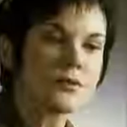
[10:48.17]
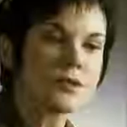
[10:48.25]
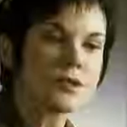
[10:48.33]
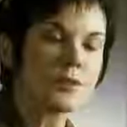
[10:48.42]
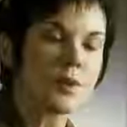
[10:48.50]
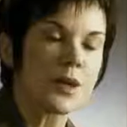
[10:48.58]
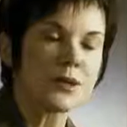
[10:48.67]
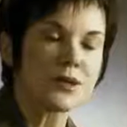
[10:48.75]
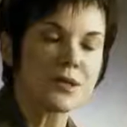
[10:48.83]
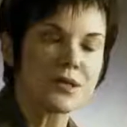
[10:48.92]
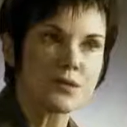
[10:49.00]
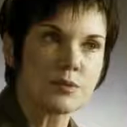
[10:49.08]
respond
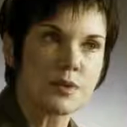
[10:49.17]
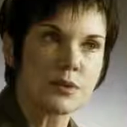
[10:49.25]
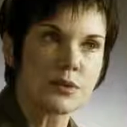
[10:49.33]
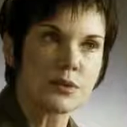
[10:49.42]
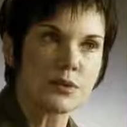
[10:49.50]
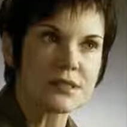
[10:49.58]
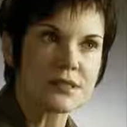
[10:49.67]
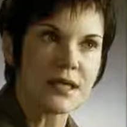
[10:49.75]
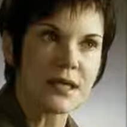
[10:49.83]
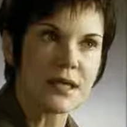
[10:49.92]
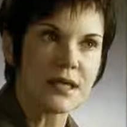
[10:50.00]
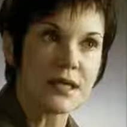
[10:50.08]
to these people that
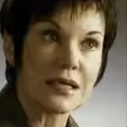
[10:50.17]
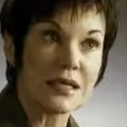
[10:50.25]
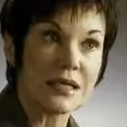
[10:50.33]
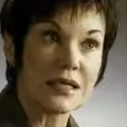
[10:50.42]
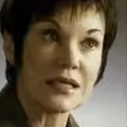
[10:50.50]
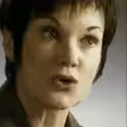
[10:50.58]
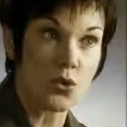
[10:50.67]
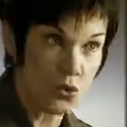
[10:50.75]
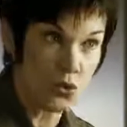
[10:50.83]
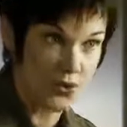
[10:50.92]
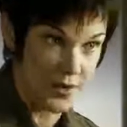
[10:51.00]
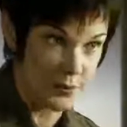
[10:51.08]
say he
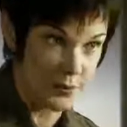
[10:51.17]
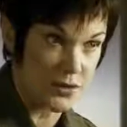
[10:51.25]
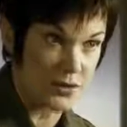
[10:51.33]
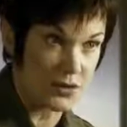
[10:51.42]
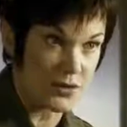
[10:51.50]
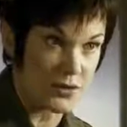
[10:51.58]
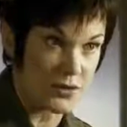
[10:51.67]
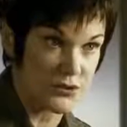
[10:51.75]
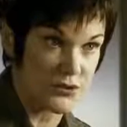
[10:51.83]
told them he was going to